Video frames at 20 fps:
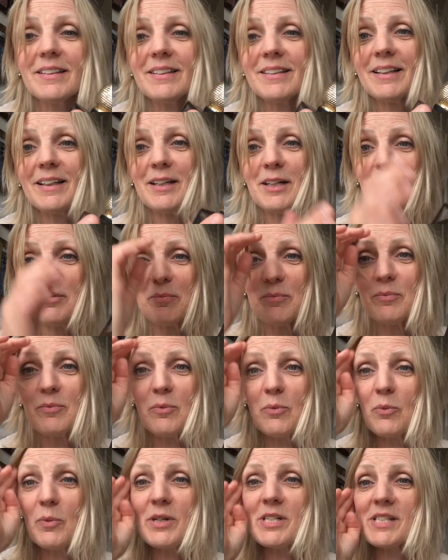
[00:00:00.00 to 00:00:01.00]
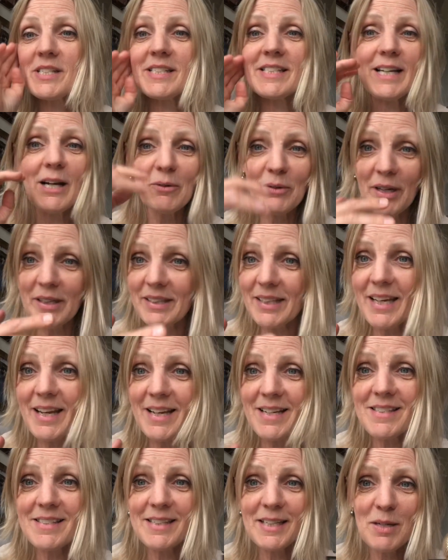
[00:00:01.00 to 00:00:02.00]
um, which is now not the
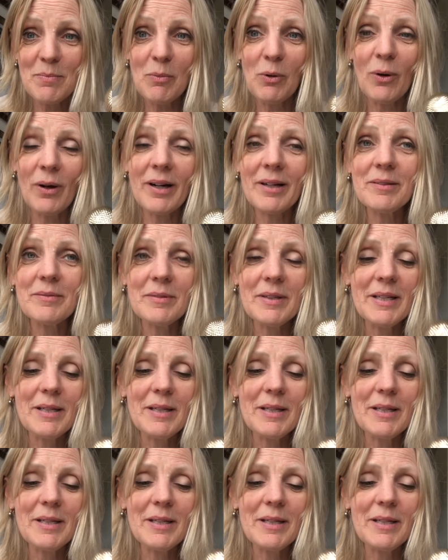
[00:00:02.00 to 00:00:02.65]
case anymore.